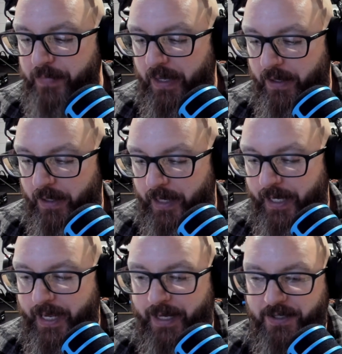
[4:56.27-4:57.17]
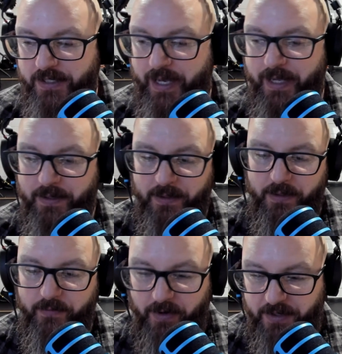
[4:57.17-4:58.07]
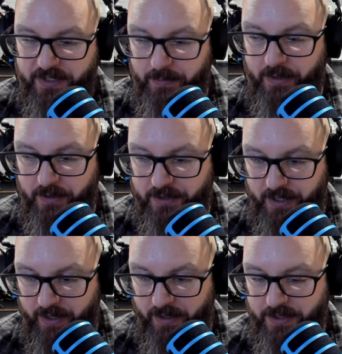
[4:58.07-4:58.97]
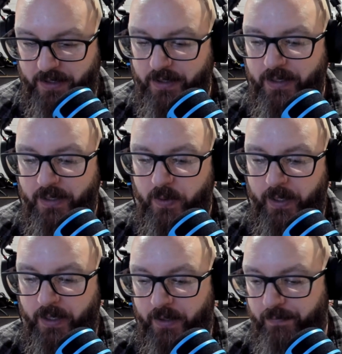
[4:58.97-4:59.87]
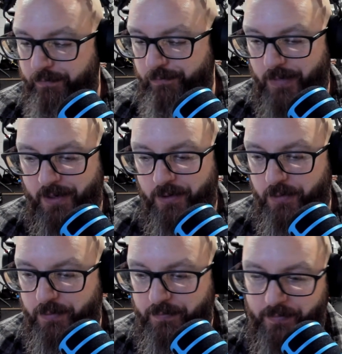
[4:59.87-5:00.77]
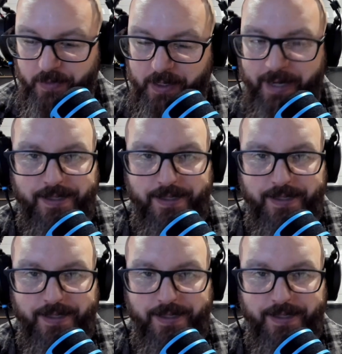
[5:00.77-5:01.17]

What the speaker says: I had a set very similar to this, in, the